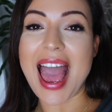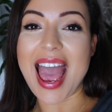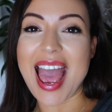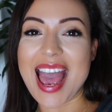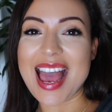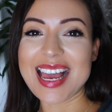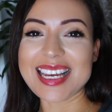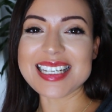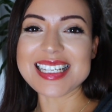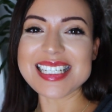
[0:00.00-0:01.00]

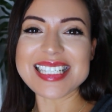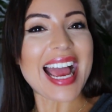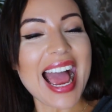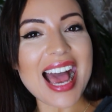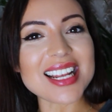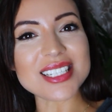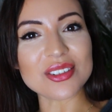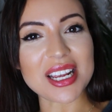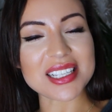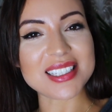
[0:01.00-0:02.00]
And yeah,
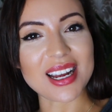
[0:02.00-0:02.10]
until next